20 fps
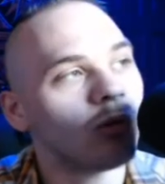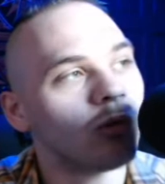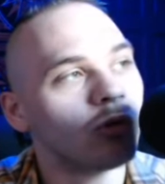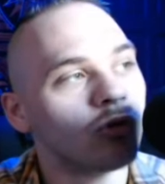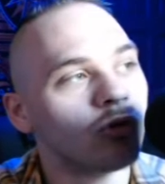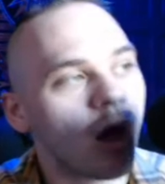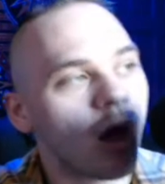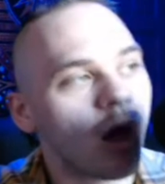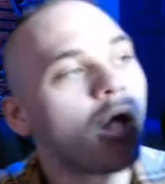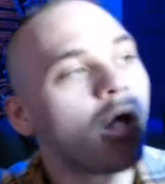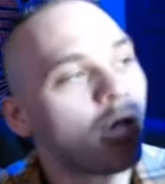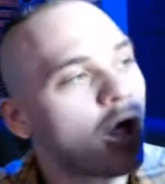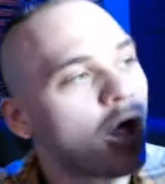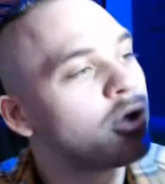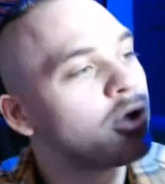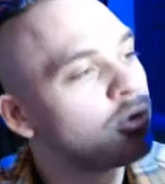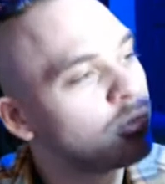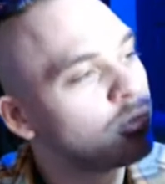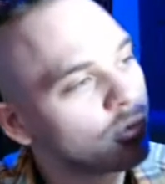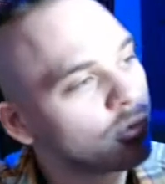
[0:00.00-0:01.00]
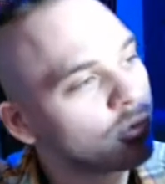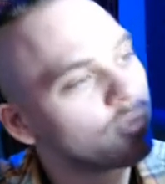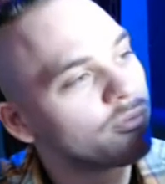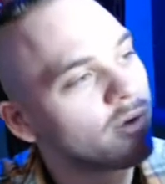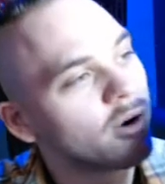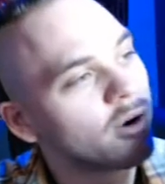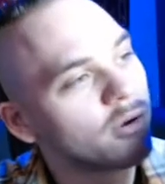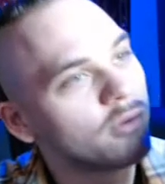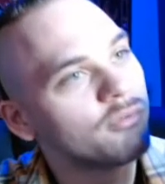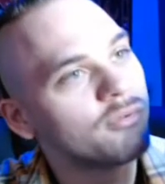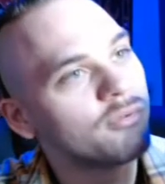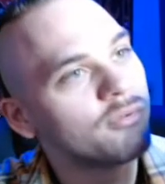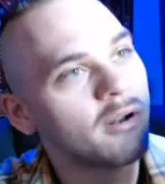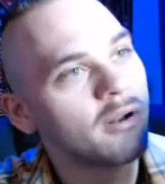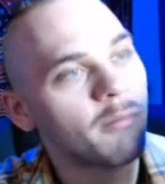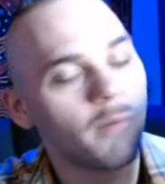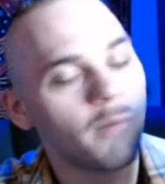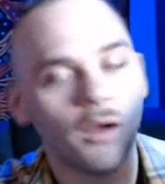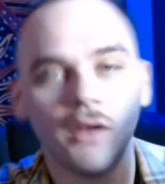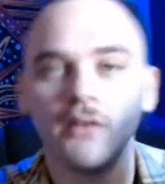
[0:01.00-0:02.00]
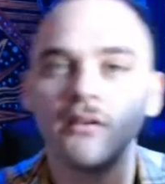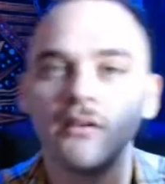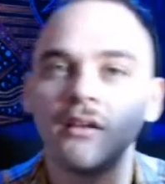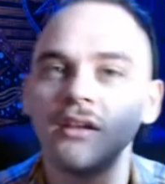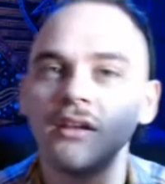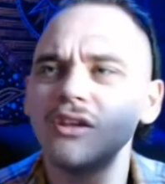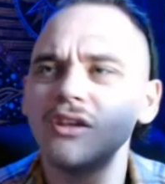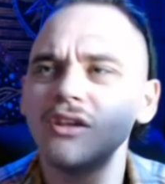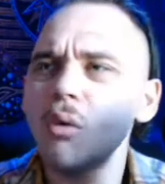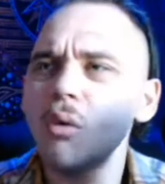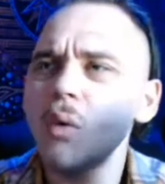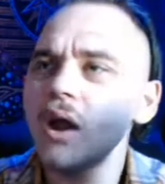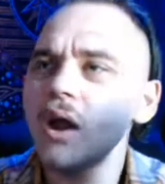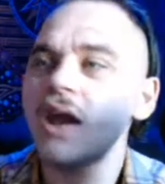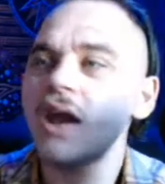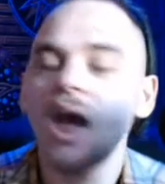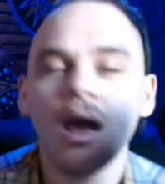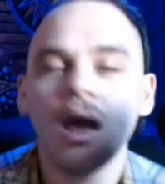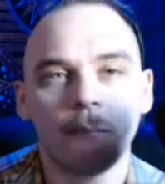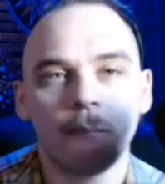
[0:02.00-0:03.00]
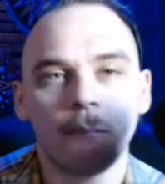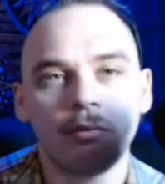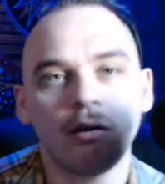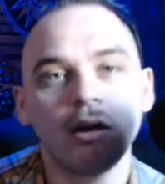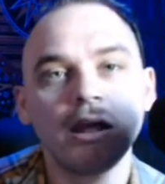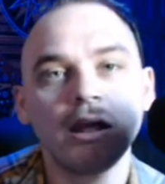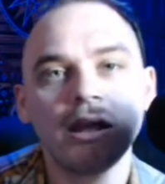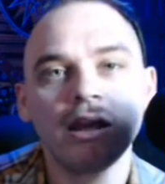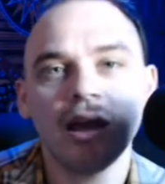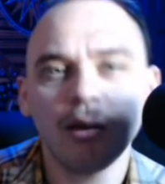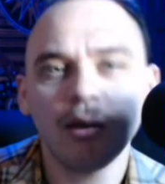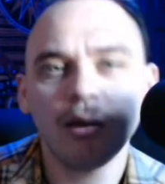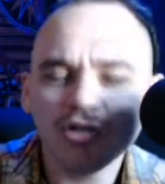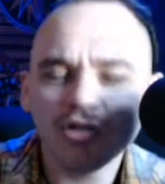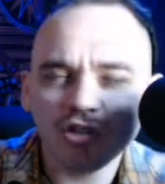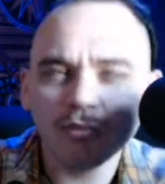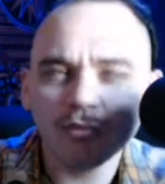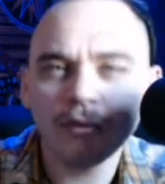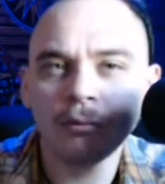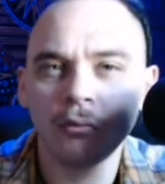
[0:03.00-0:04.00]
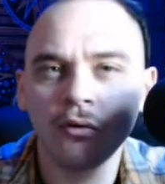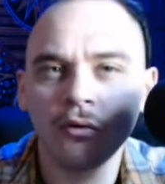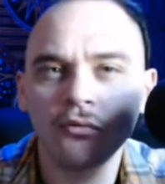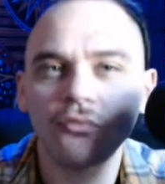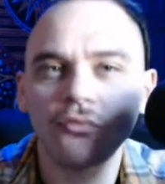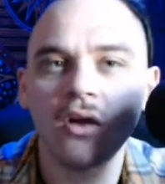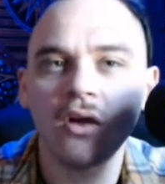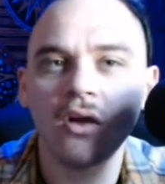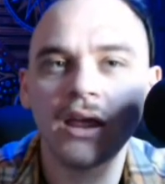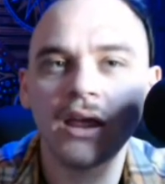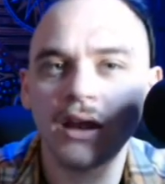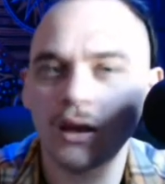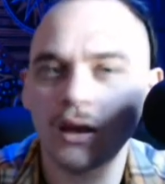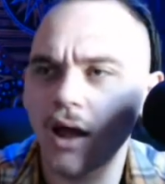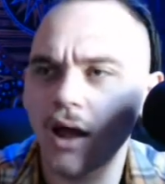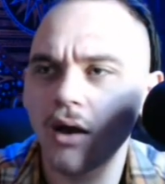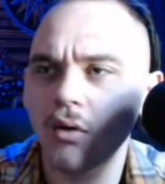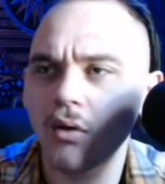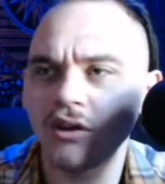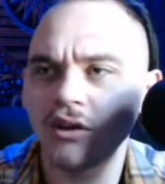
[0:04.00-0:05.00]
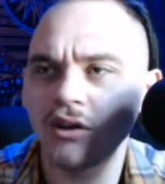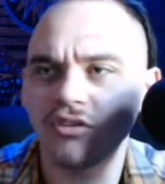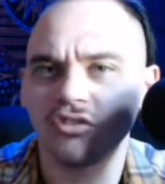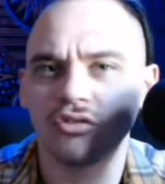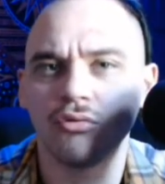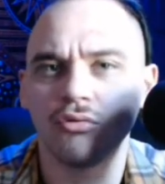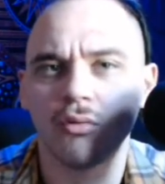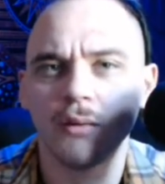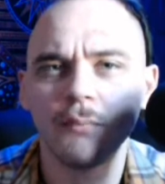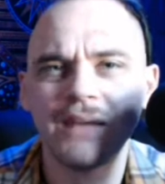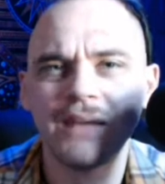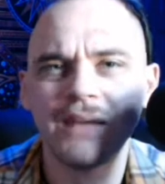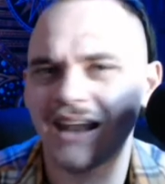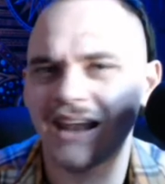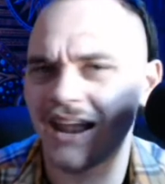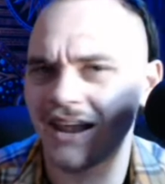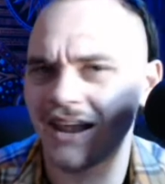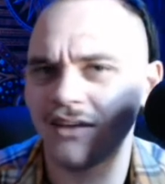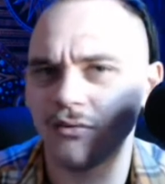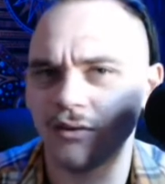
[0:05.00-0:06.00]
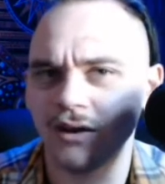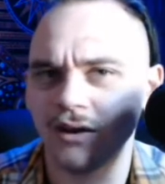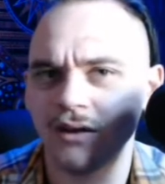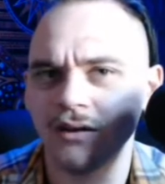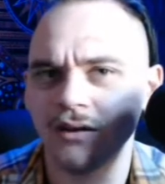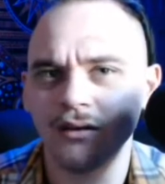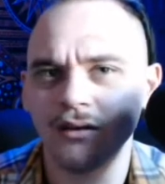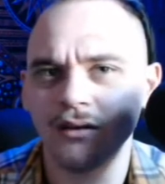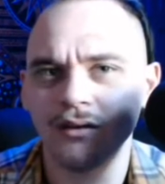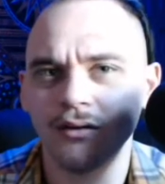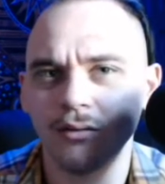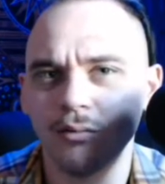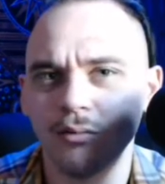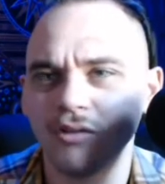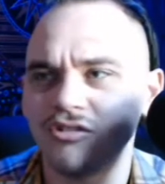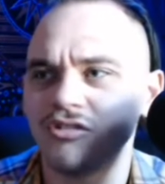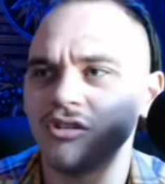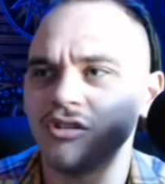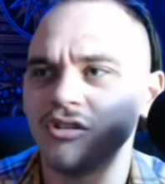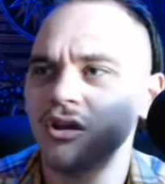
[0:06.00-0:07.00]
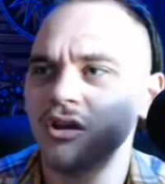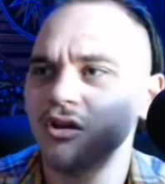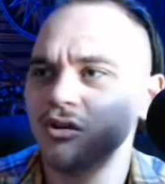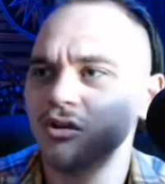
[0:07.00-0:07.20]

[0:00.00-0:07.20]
Yeah, I like you. You're a very good friend of mine. You know what? Bernie, I wish you'd be more fucking, not only just grumpy and angry, which...